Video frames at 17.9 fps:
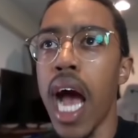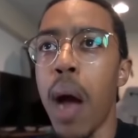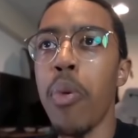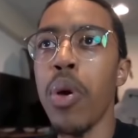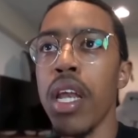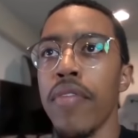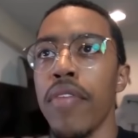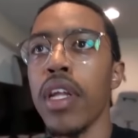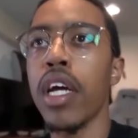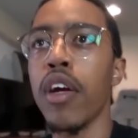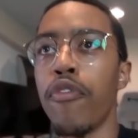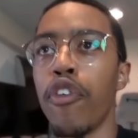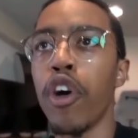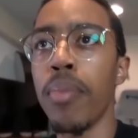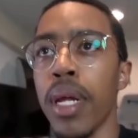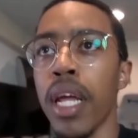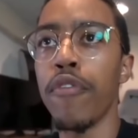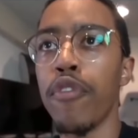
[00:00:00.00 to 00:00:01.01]
I wasn't even
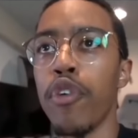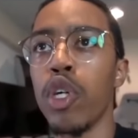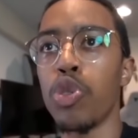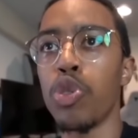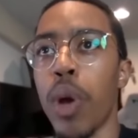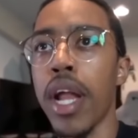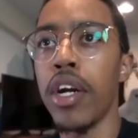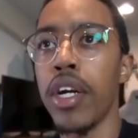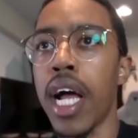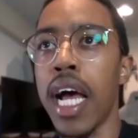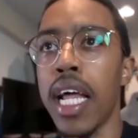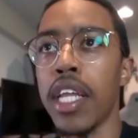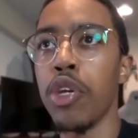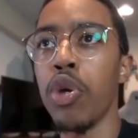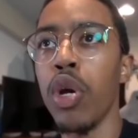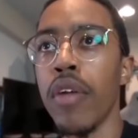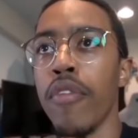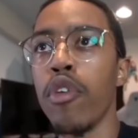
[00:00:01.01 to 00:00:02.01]
confirming if you was right or not.
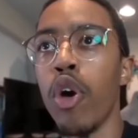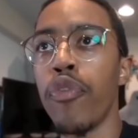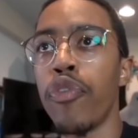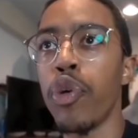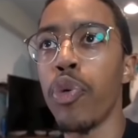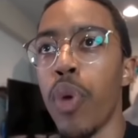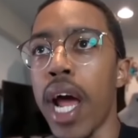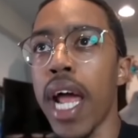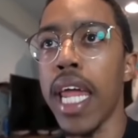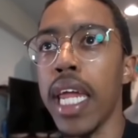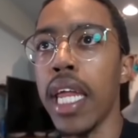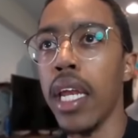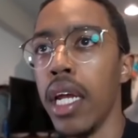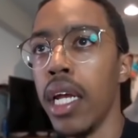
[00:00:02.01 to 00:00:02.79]
You don't even know if you're right.